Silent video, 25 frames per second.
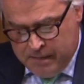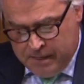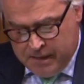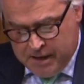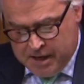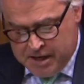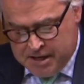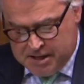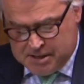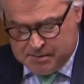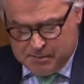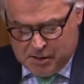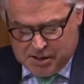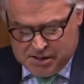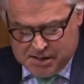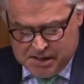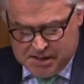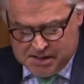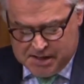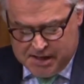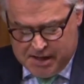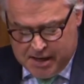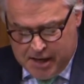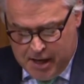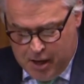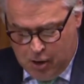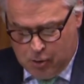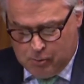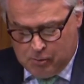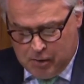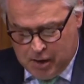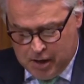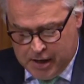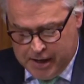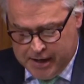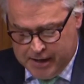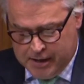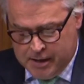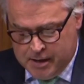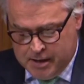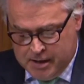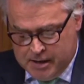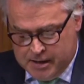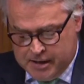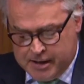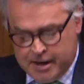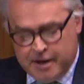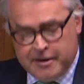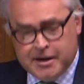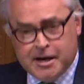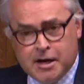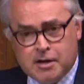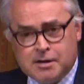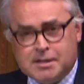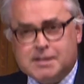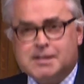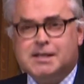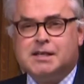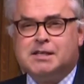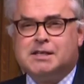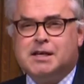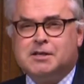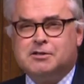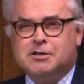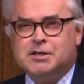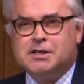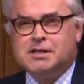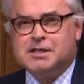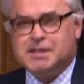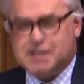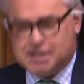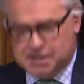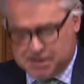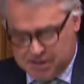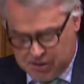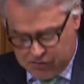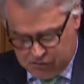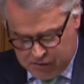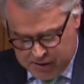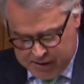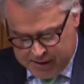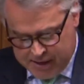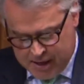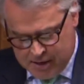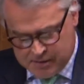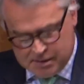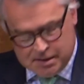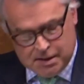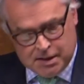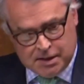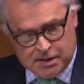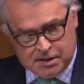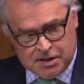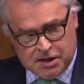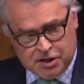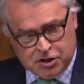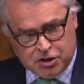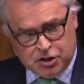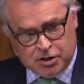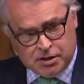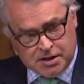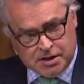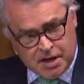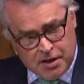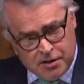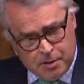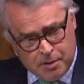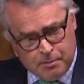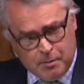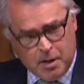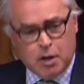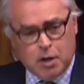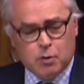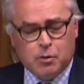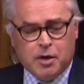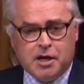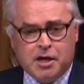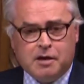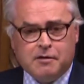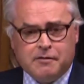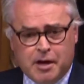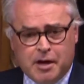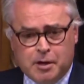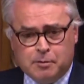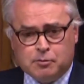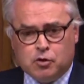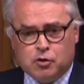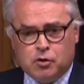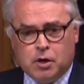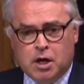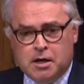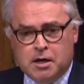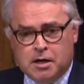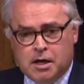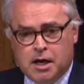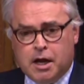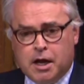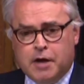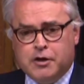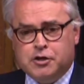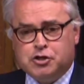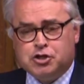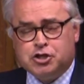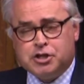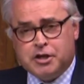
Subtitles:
The NSPCC helpline carried out 663 counselling sessions in the middle week of April alone,